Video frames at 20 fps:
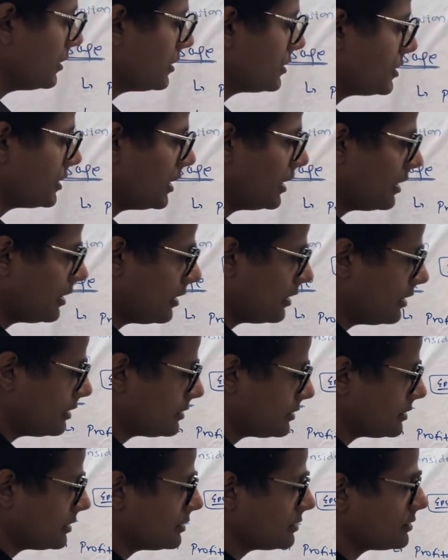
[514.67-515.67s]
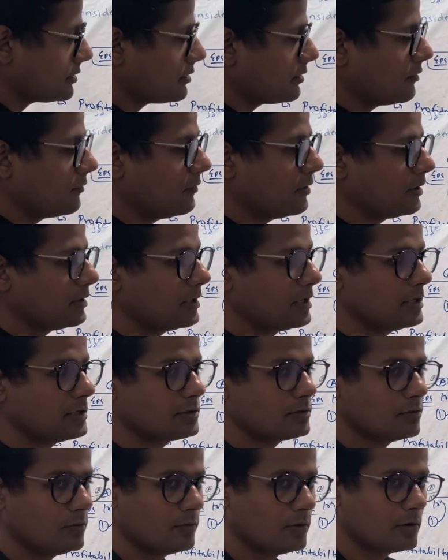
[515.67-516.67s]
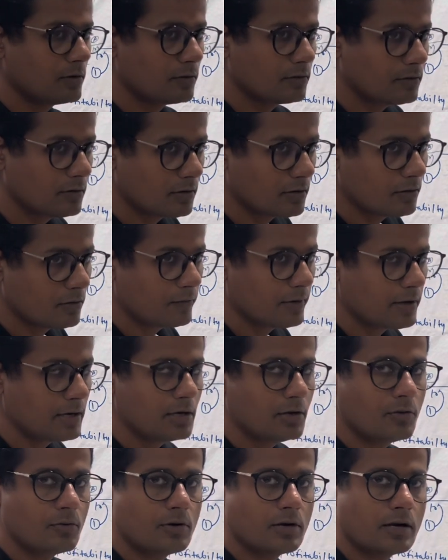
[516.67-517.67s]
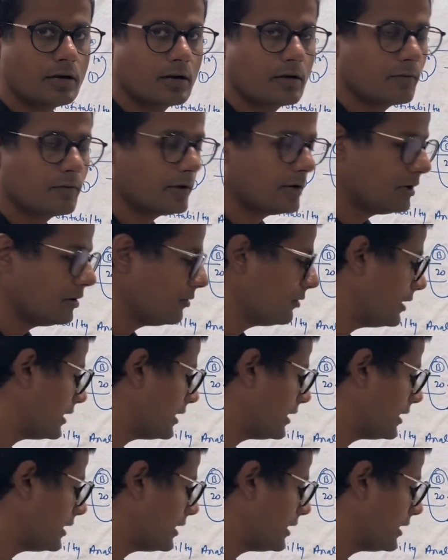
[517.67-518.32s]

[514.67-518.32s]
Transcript: the share analysis, whether it's overvalued, undervalued,